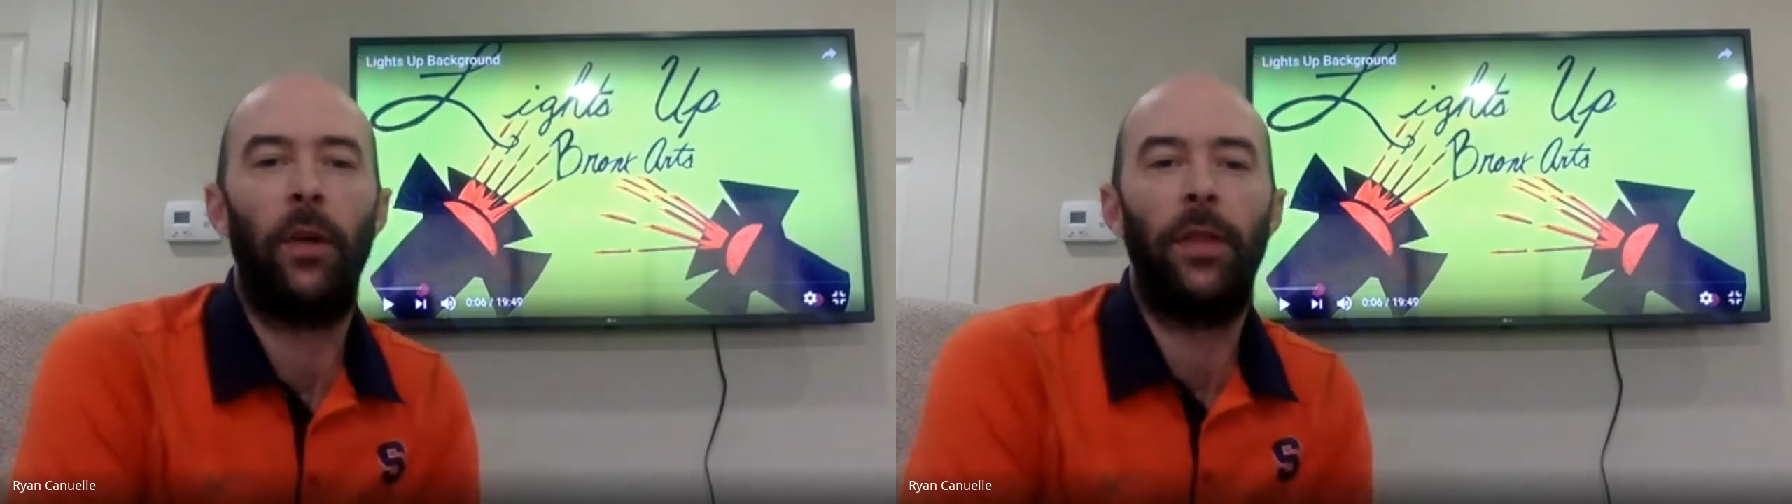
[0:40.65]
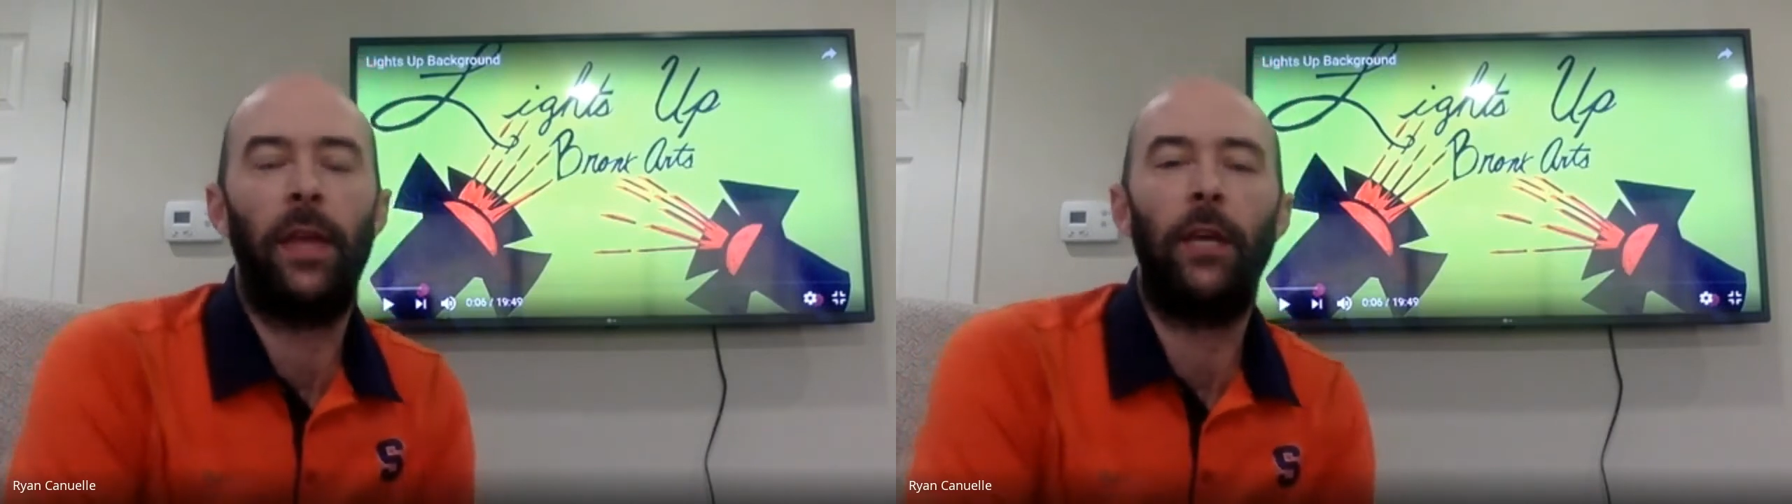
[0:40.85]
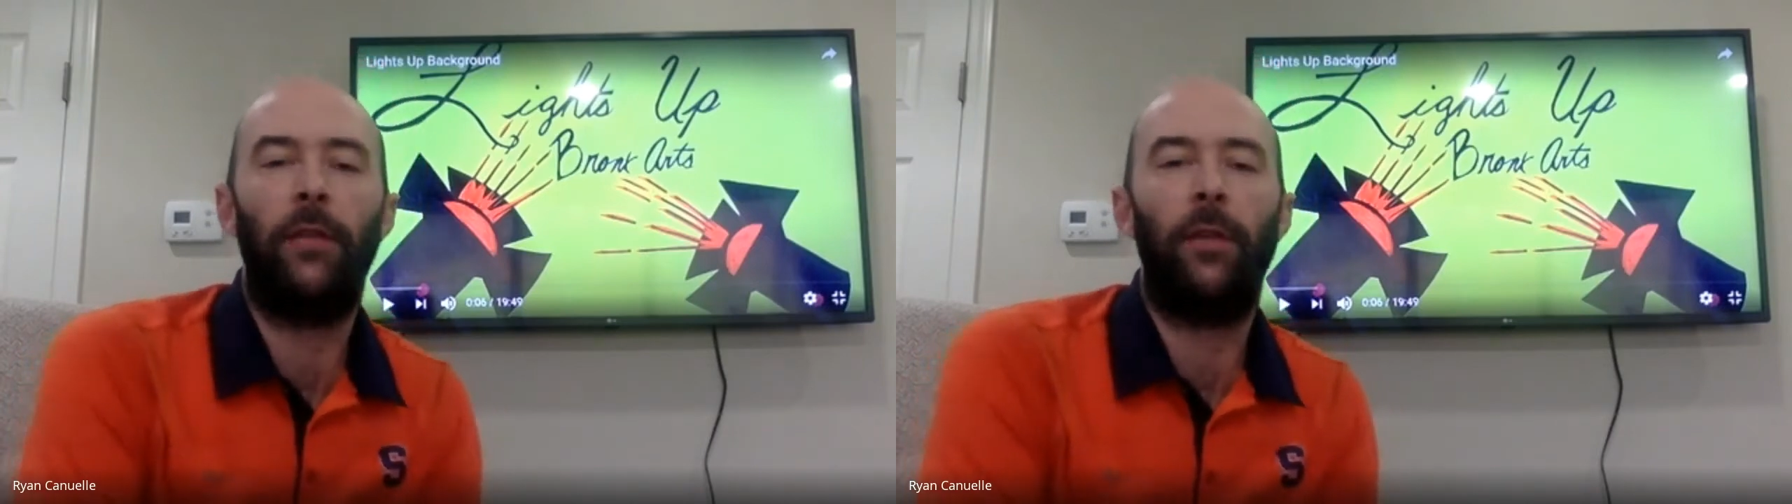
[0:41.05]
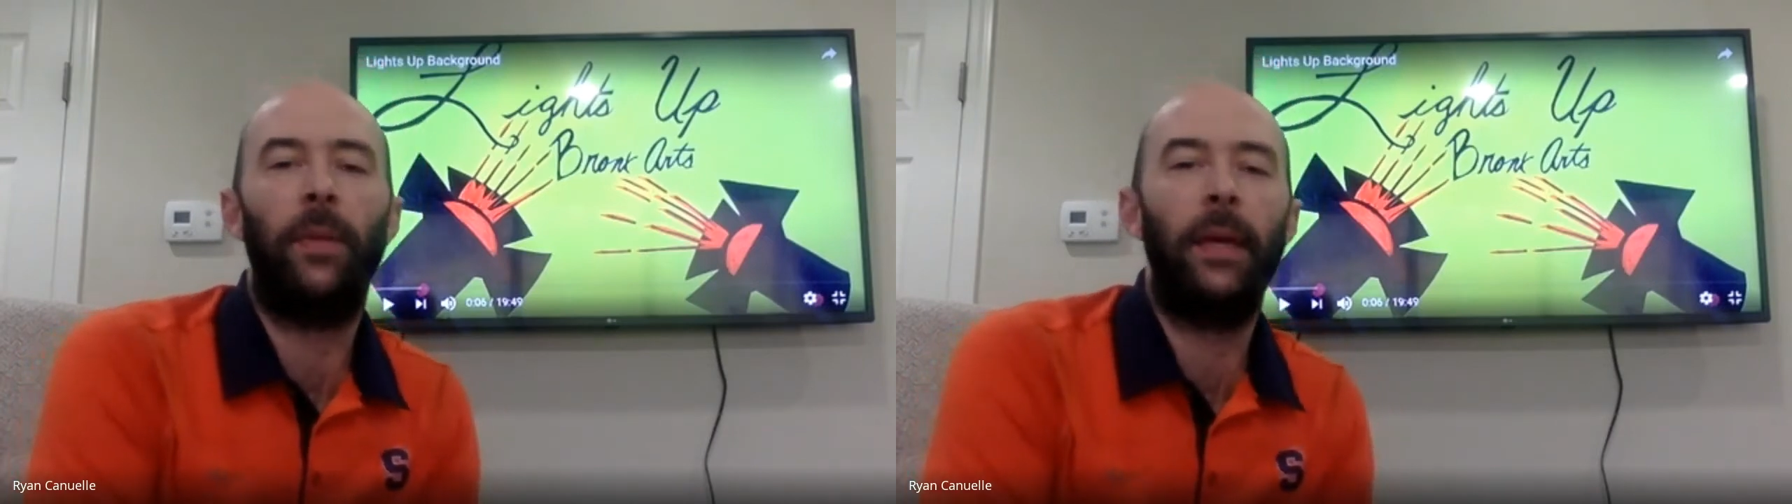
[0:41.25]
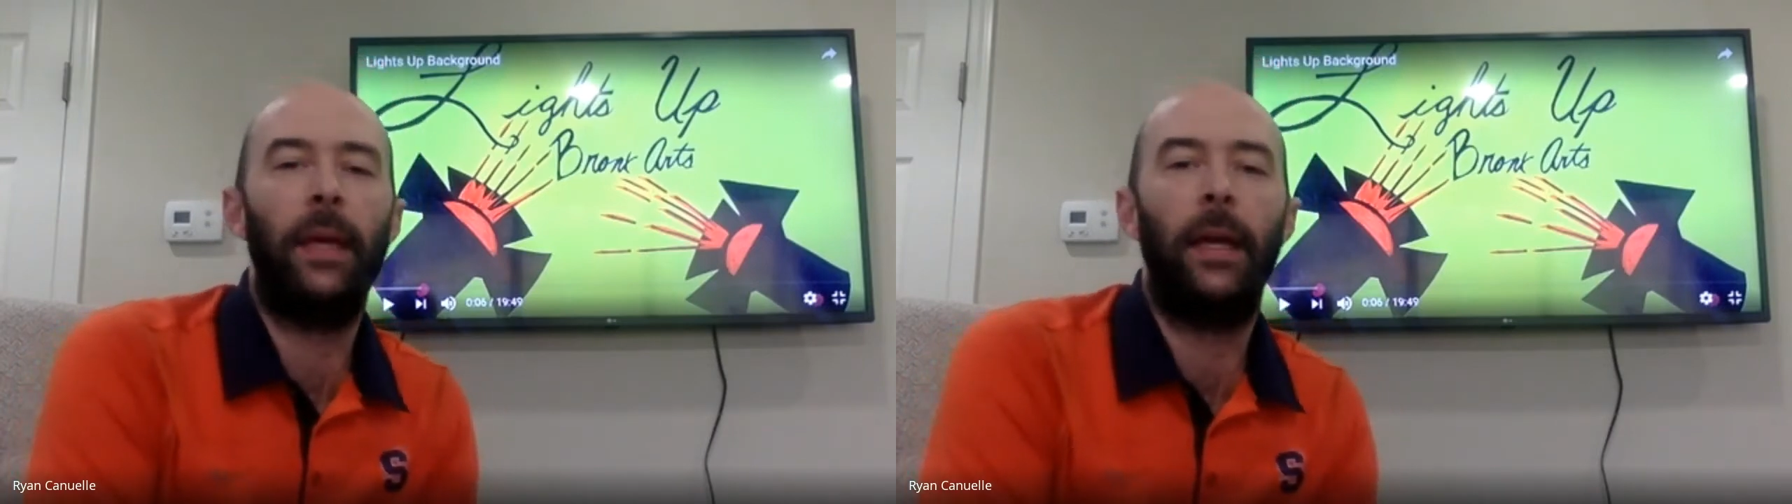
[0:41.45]
Thank you for
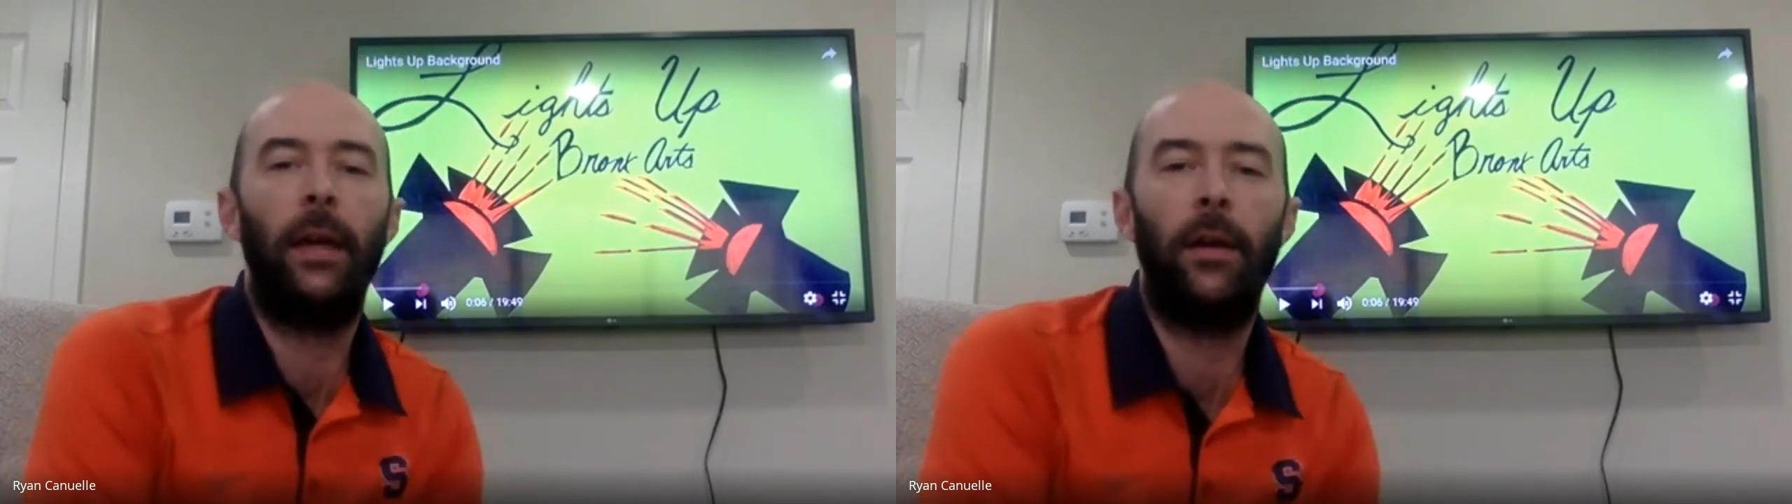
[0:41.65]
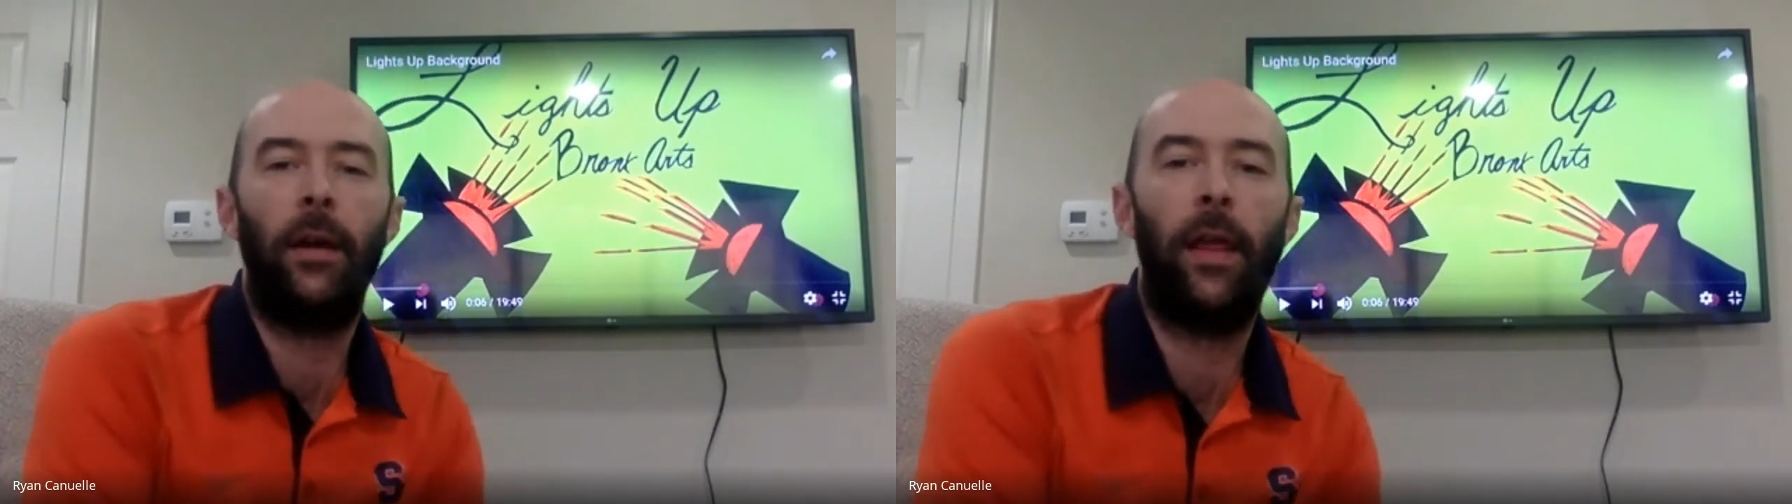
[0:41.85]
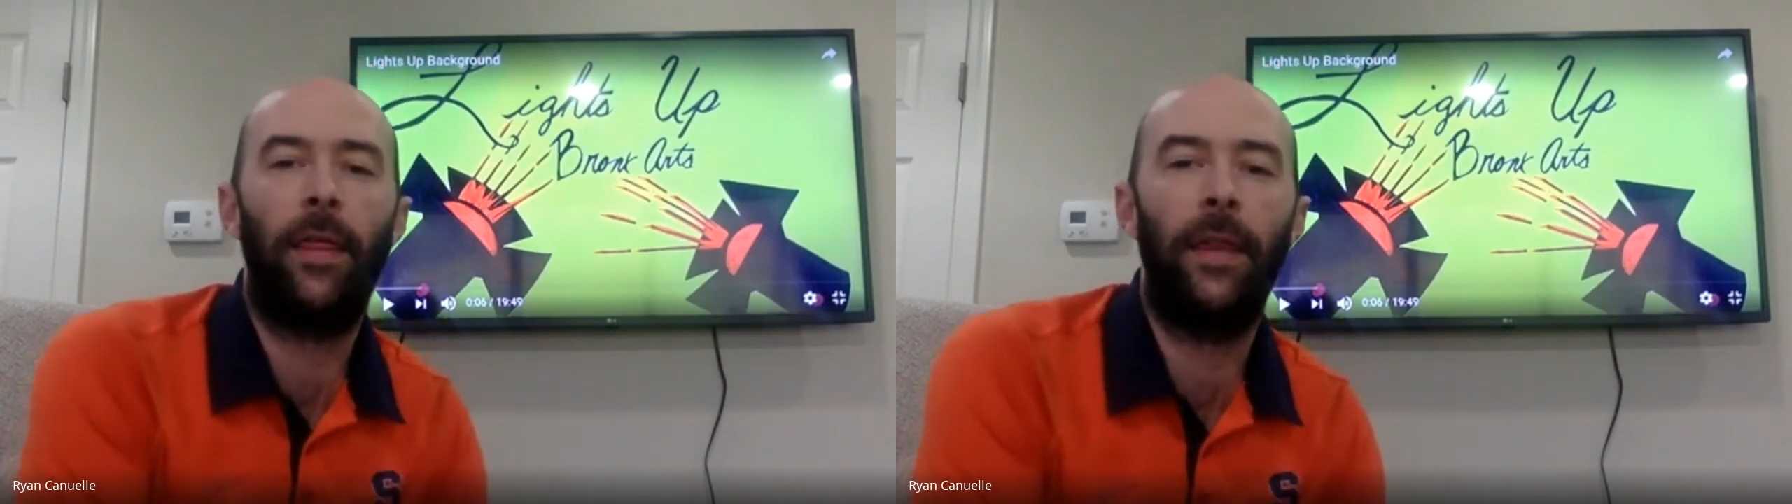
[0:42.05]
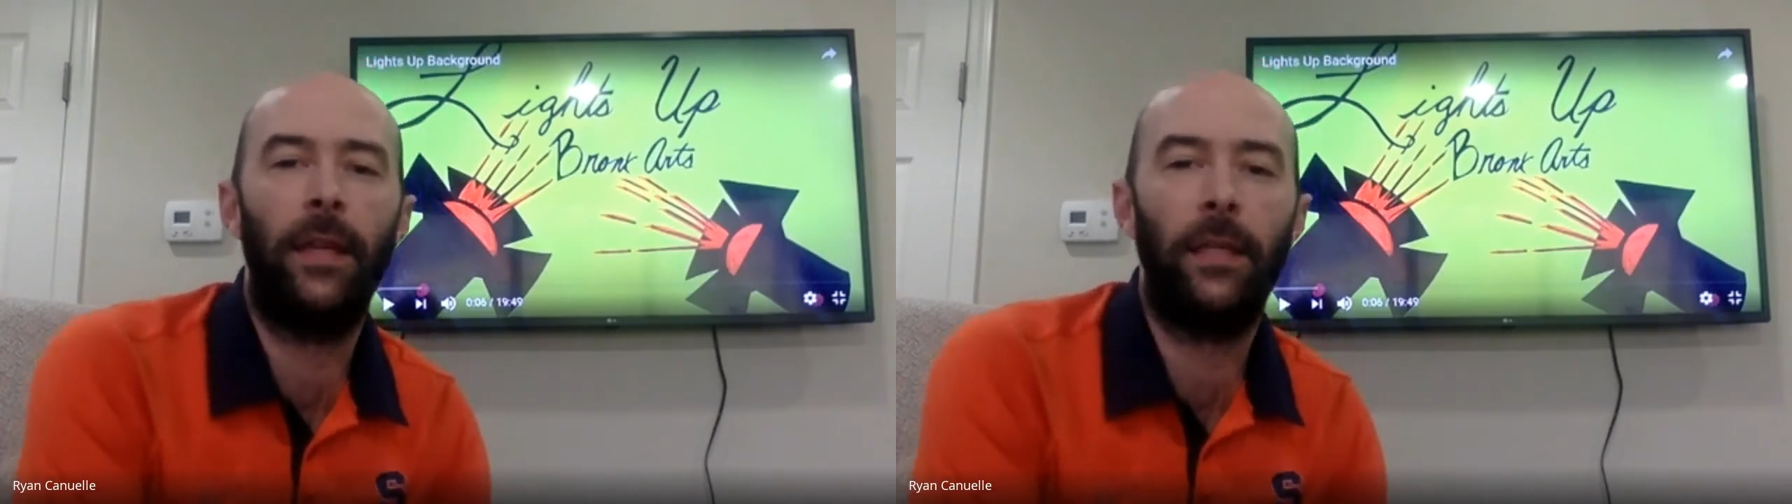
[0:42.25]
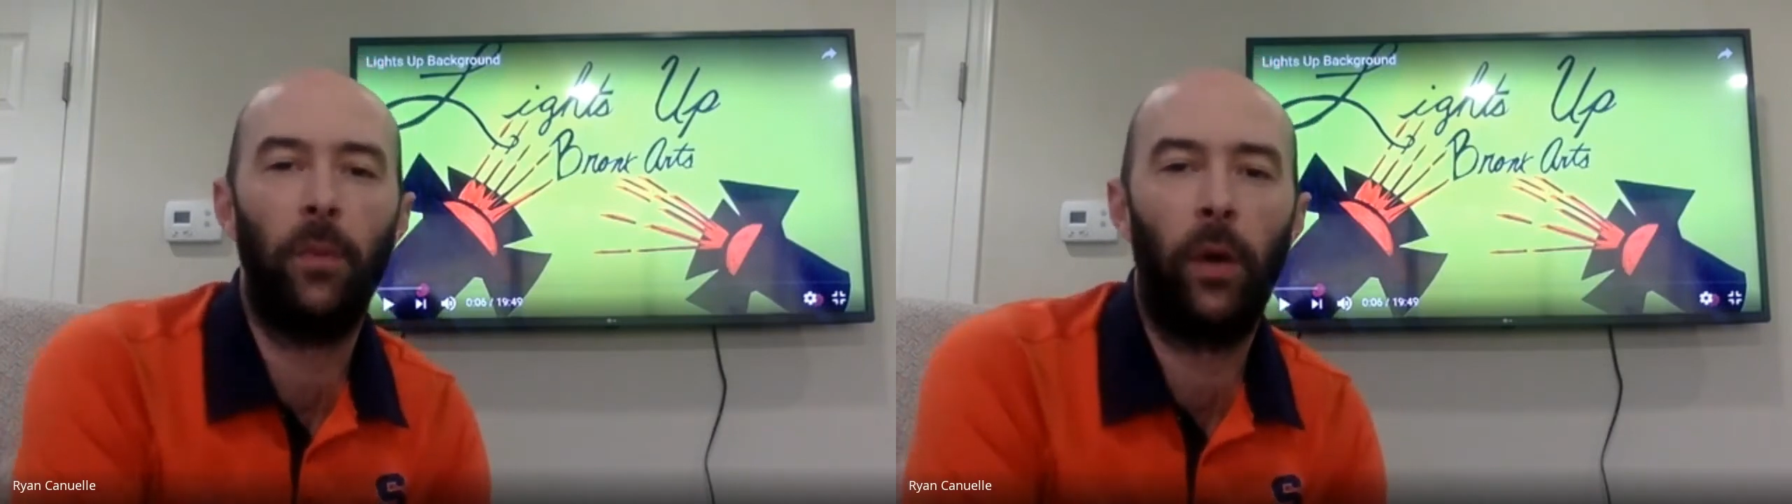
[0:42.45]
being here
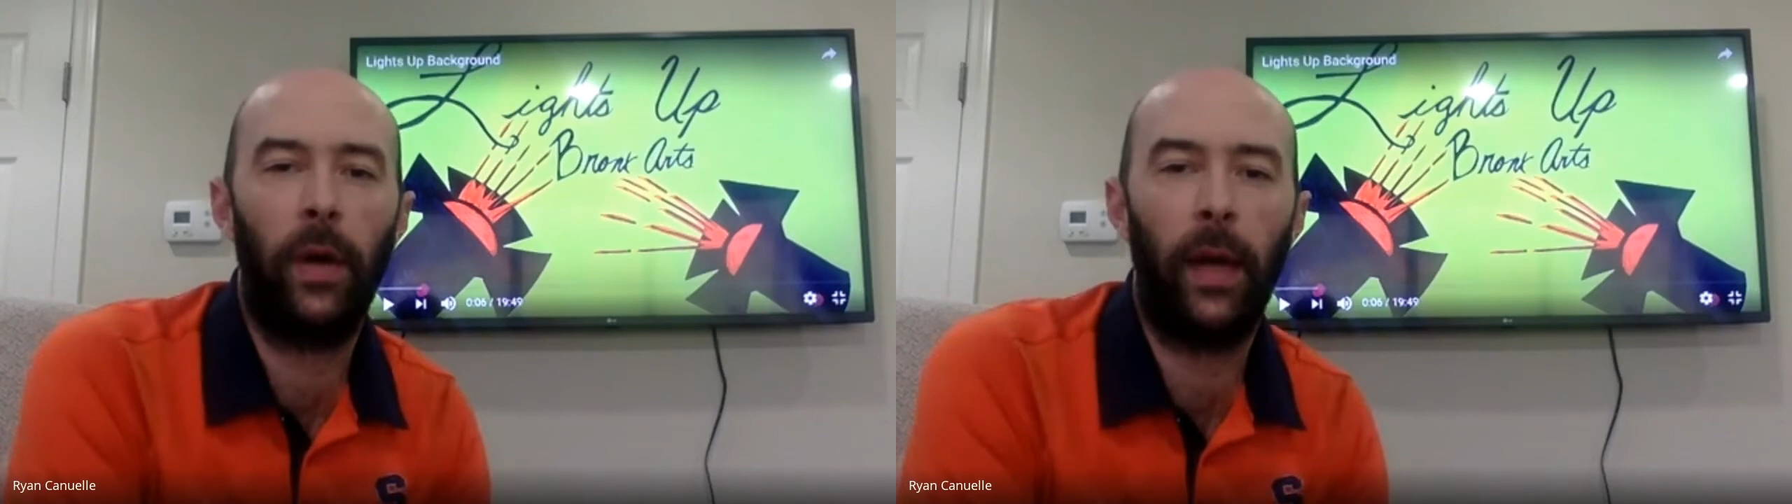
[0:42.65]
this morning.